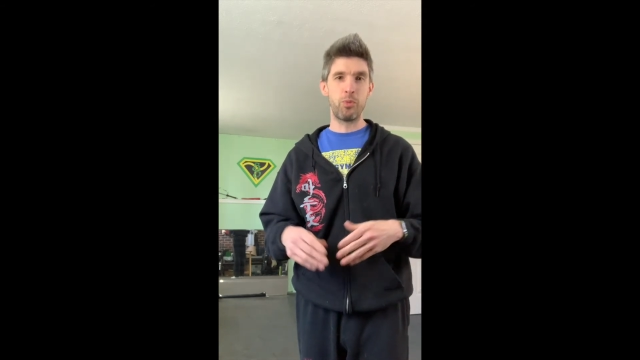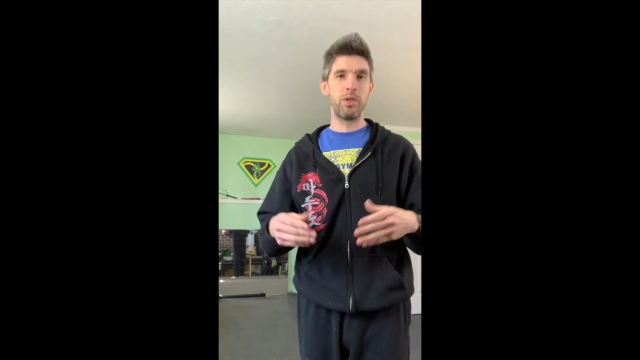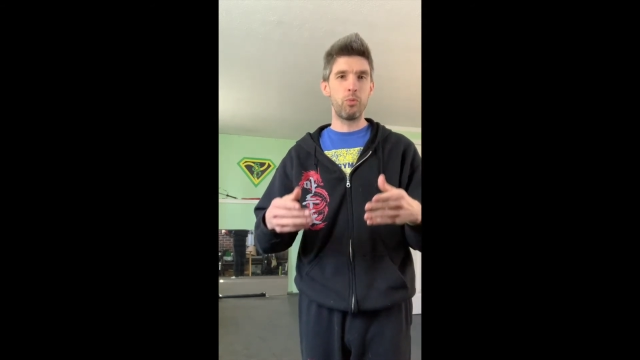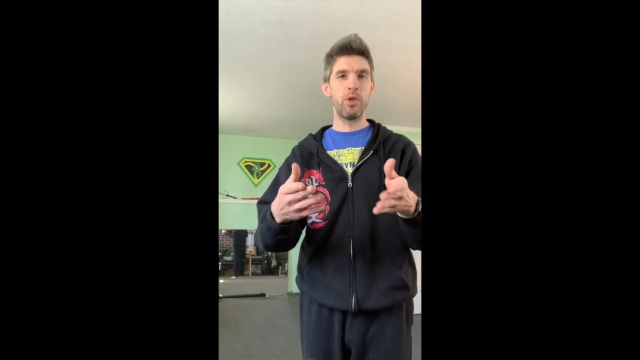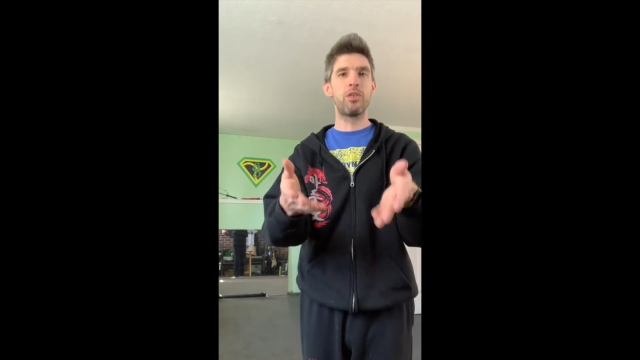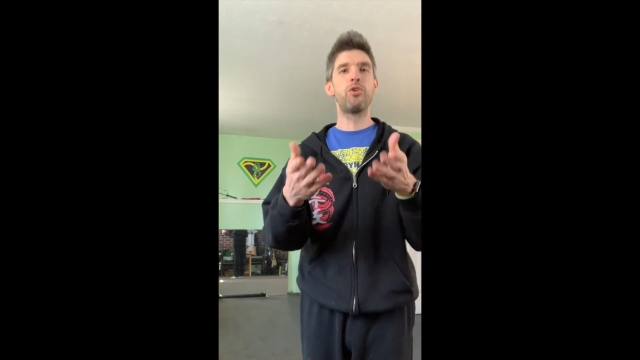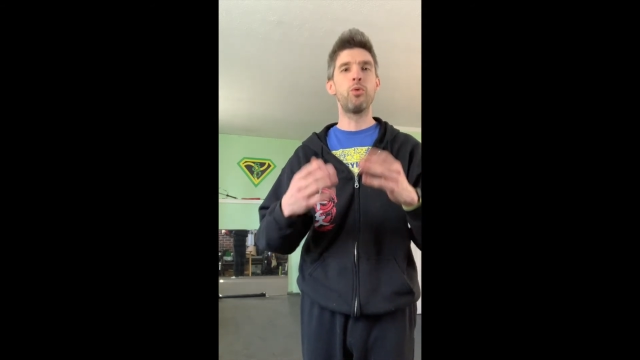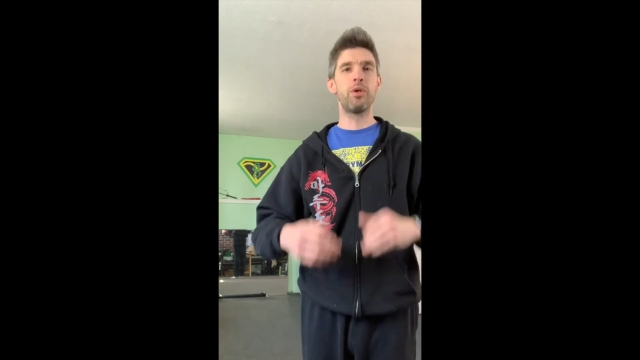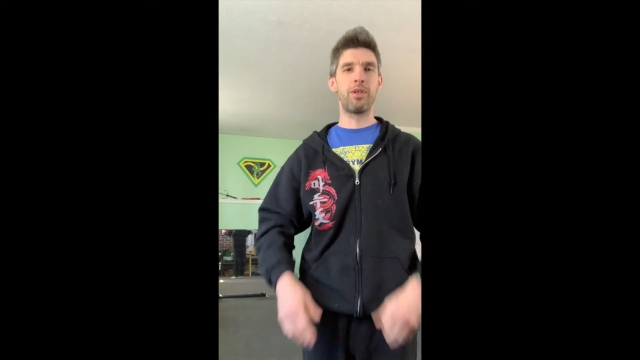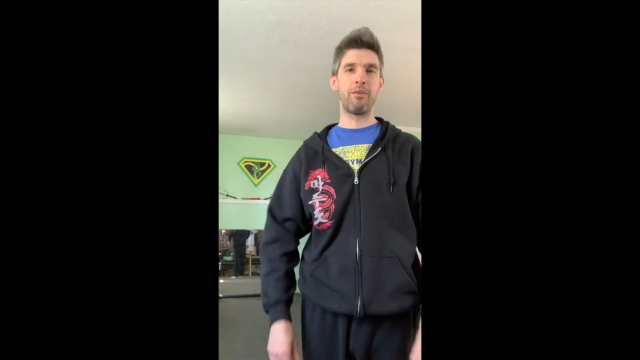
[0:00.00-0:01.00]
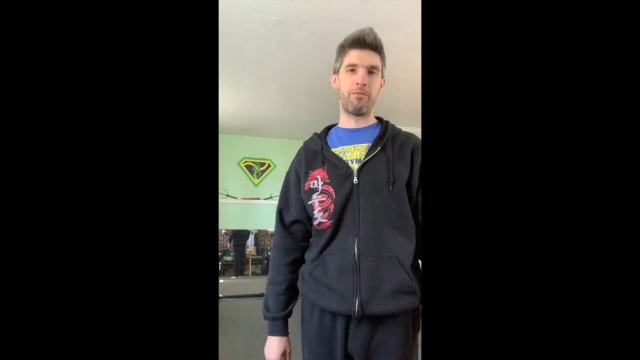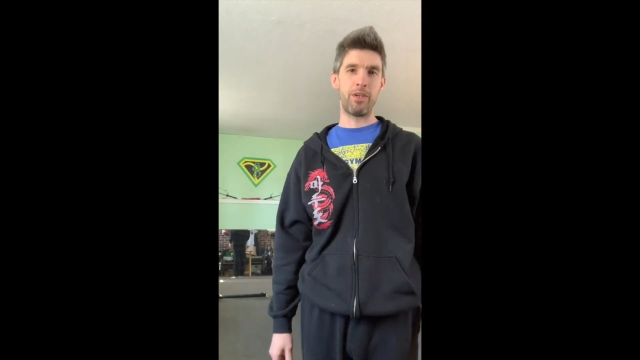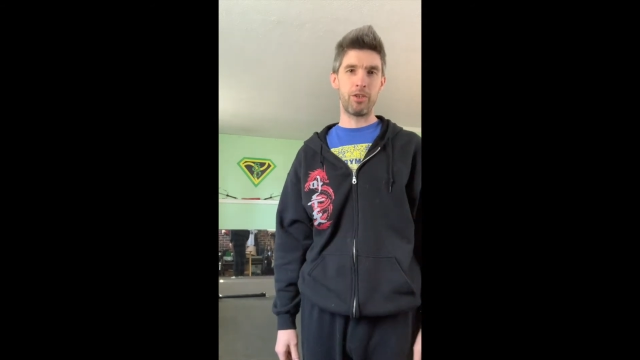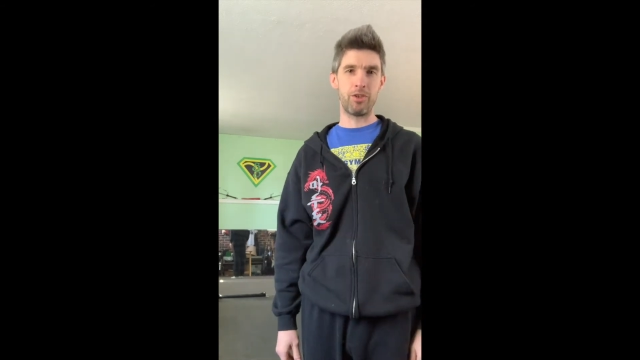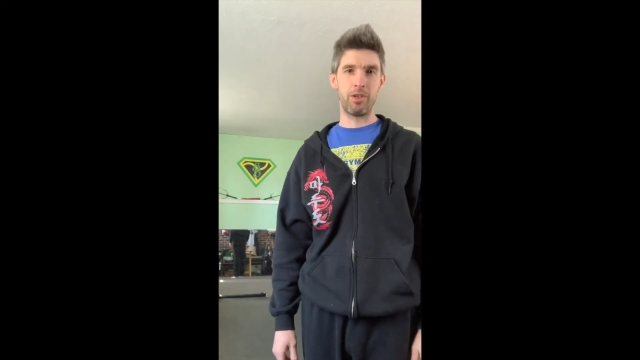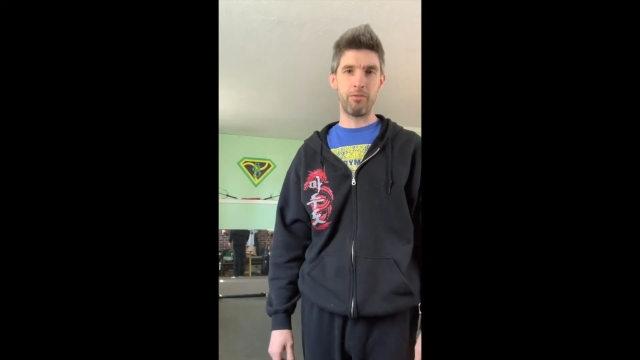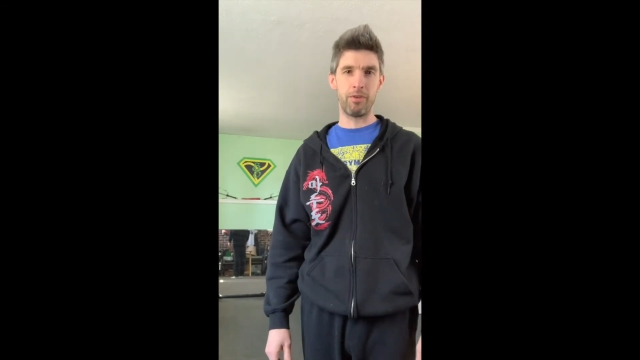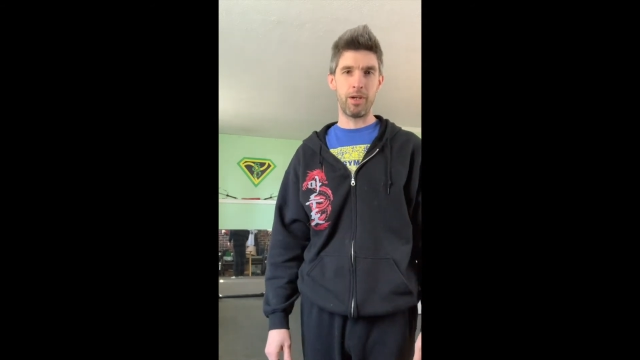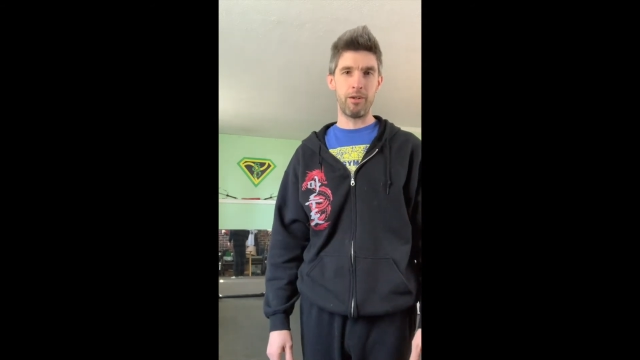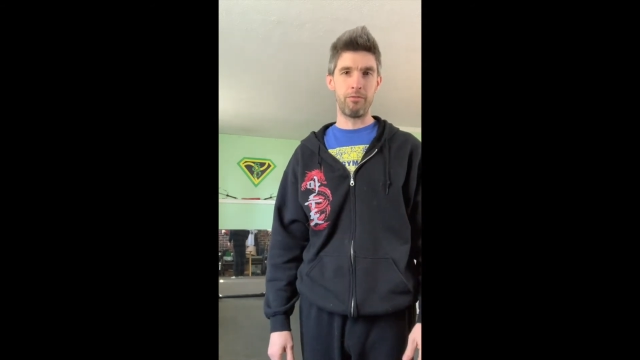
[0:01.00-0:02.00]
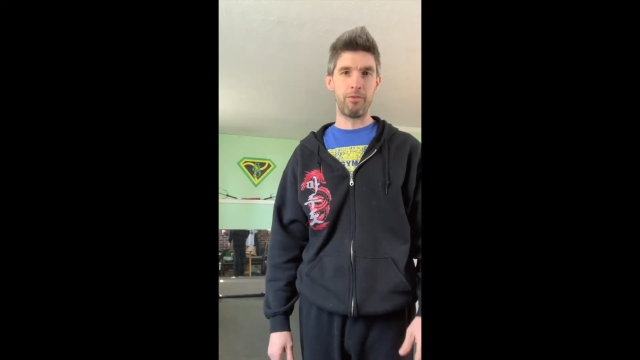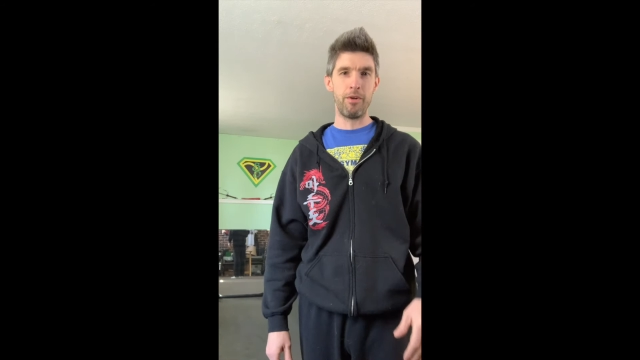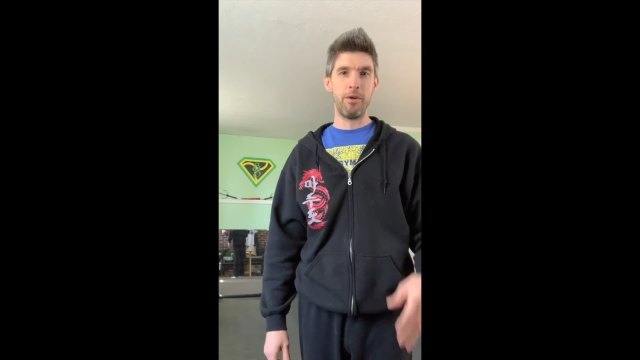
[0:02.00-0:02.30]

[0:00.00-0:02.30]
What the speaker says: What's your definition of love?